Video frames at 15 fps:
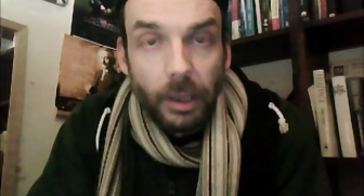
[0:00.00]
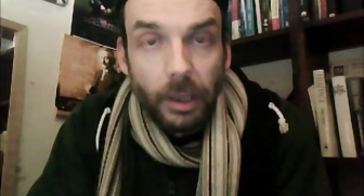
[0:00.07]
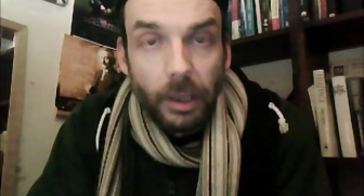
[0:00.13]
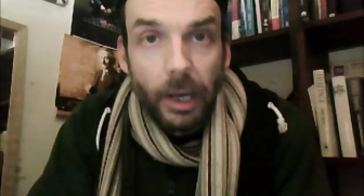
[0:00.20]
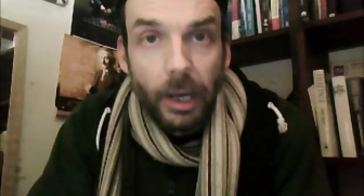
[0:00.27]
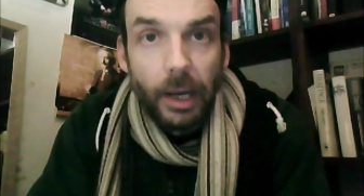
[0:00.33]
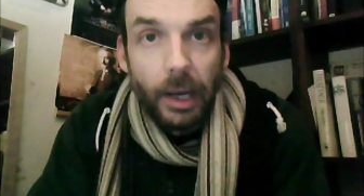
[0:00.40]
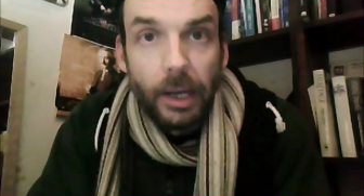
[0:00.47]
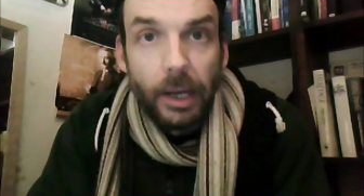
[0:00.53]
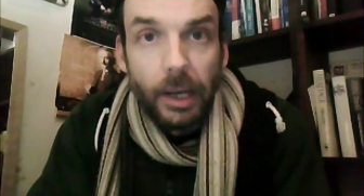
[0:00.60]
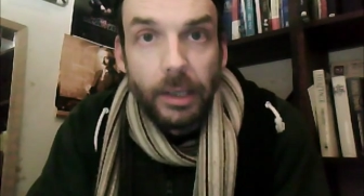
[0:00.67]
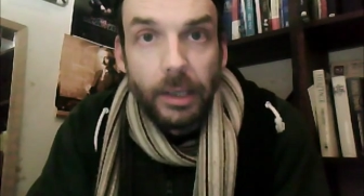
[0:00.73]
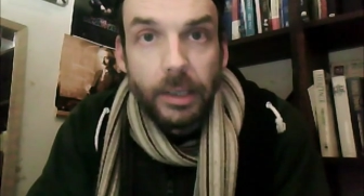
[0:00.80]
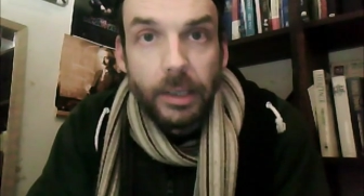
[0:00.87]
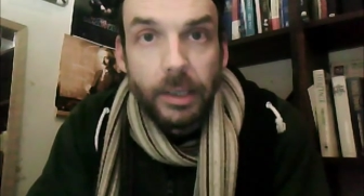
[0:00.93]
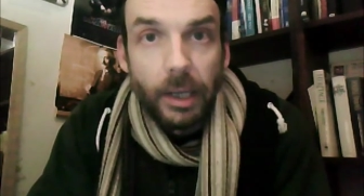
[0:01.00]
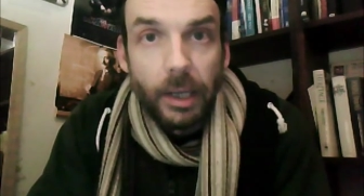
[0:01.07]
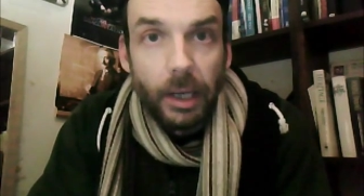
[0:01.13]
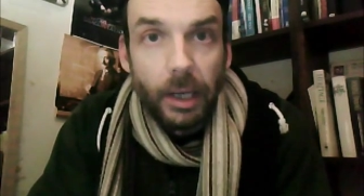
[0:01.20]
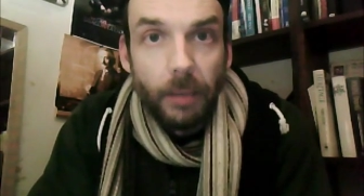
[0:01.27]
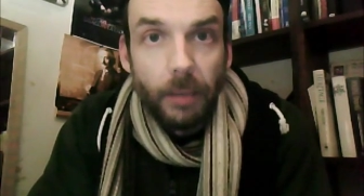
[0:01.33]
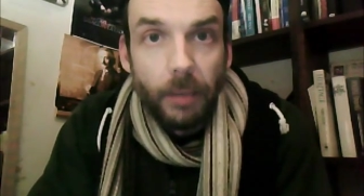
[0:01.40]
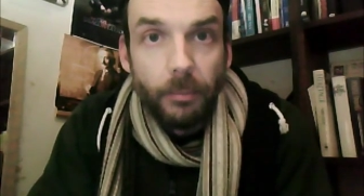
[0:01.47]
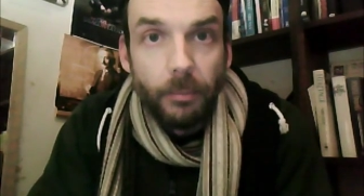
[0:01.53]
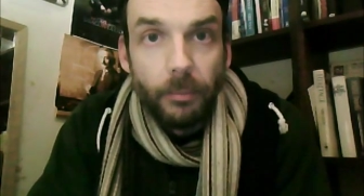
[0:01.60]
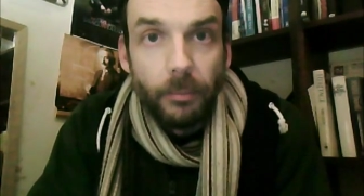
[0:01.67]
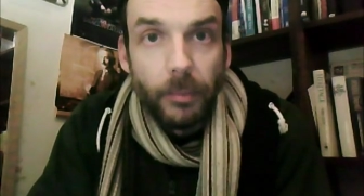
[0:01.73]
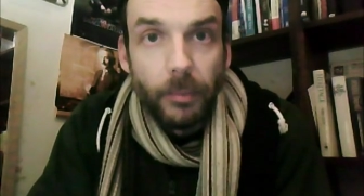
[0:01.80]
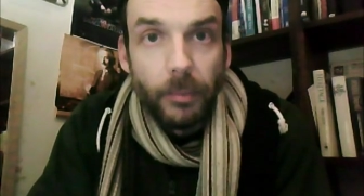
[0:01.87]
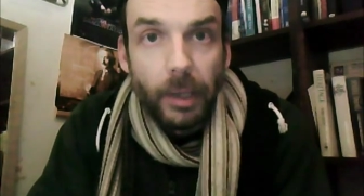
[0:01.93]
and
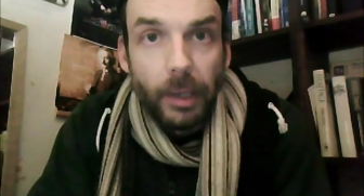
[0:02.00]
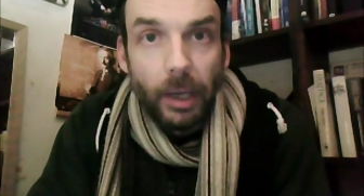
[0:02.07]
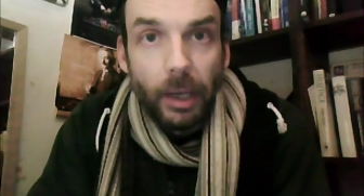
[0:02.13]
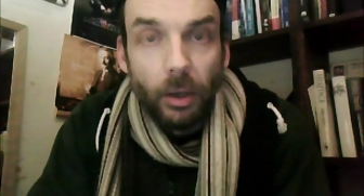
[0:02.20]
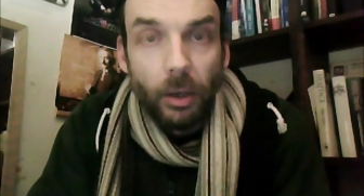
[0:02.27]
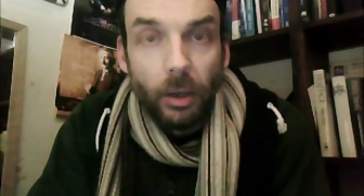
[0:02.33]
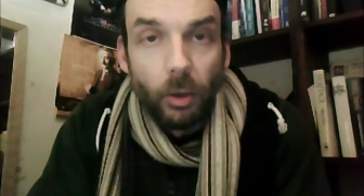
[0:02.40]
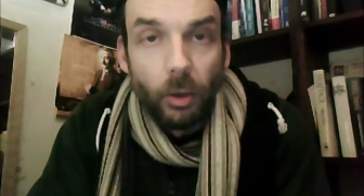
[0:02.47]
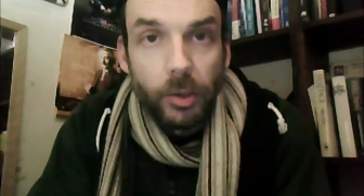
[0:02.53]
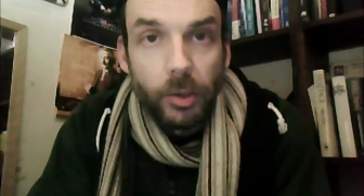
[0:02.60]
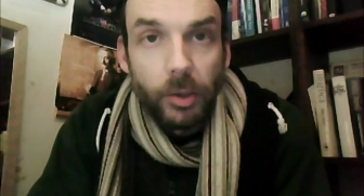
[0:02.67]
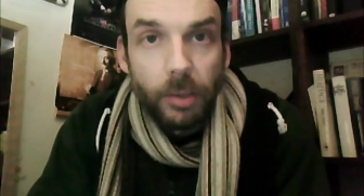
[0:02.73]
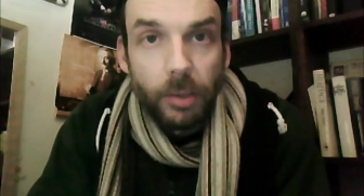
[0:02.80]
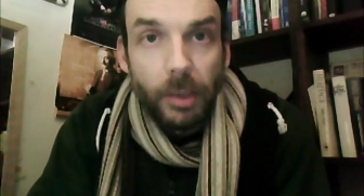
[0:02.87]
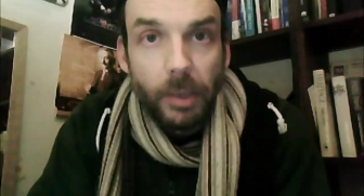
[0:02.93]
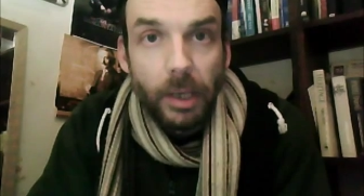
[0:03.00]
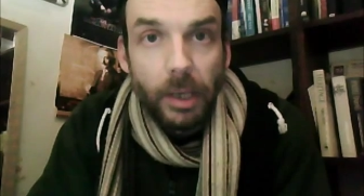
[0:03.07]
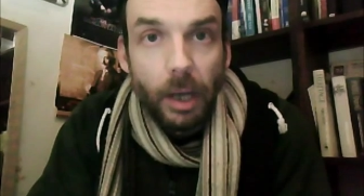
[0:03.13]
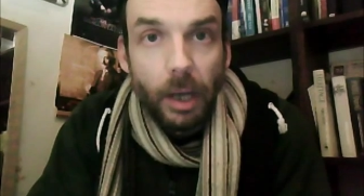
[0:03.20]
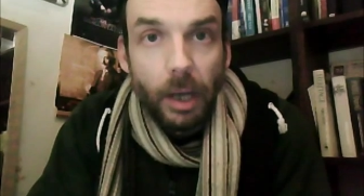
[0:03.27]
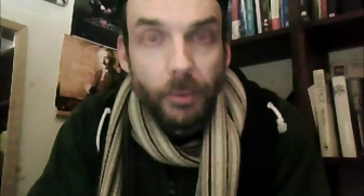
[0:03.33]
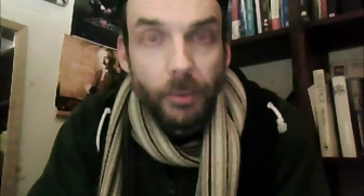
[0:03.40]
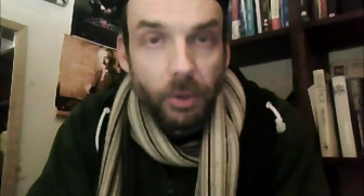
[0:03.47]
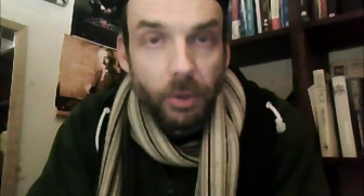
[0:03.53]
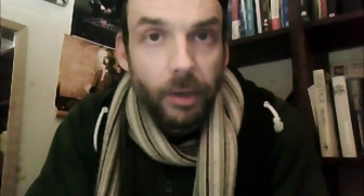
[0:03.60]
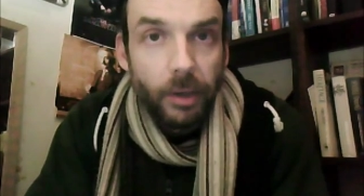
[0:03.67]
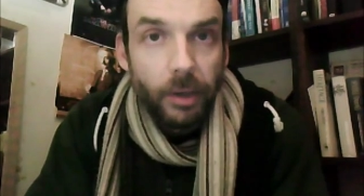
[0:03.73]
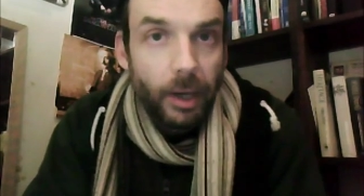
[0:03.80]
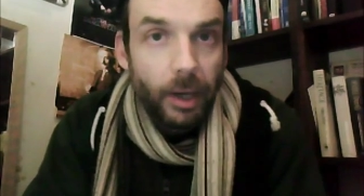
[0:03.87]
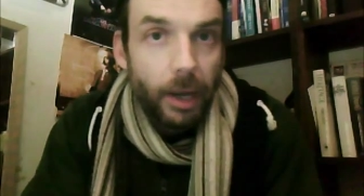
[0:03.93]
um, it looks to be, I'm sure
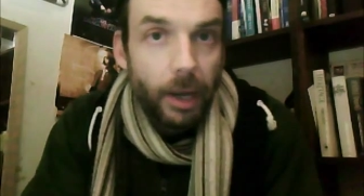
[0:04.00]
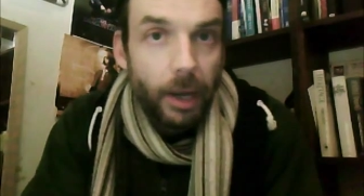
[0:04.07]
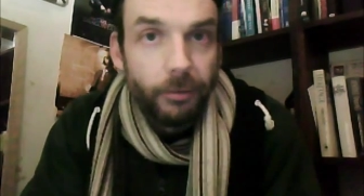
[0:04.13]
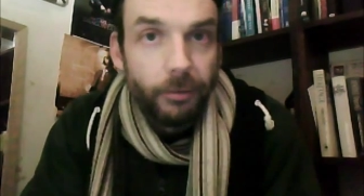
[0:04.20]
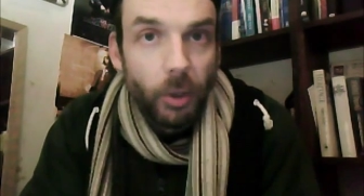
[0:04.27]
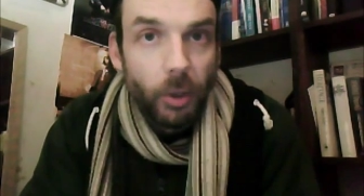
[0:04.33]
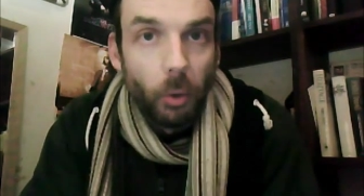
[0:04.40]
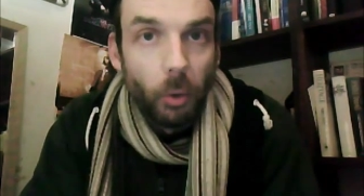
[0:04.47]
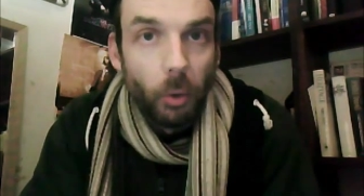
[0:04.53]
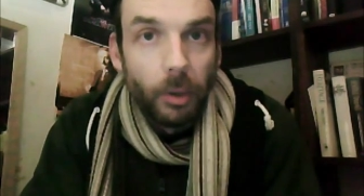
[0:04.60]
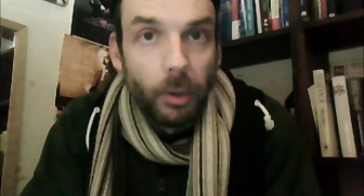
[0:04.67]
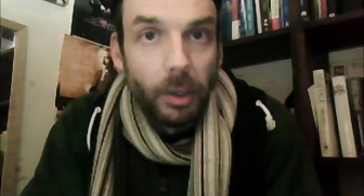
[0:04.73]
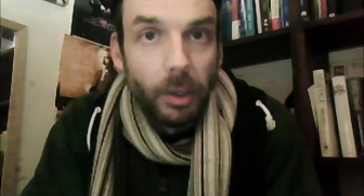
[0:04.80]
it'll have, you know,